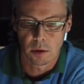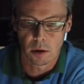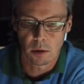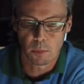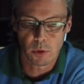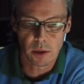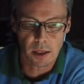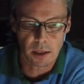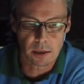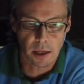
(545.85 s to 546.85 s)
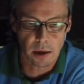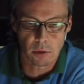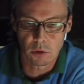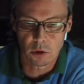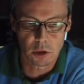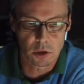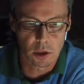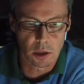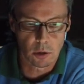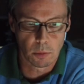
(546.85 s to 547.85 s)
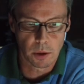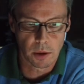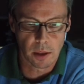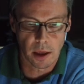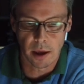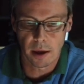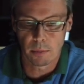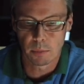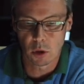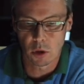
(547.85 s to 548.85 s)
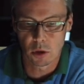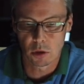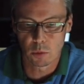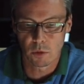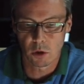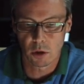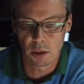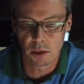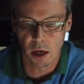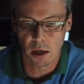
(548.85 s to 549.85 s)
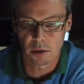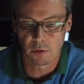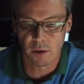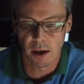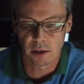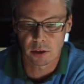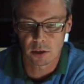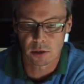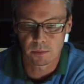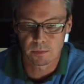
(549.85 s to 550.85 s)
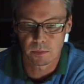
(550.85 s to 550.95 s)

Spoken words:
I'm going to bring that down just a little bit there, because we've got these artifacts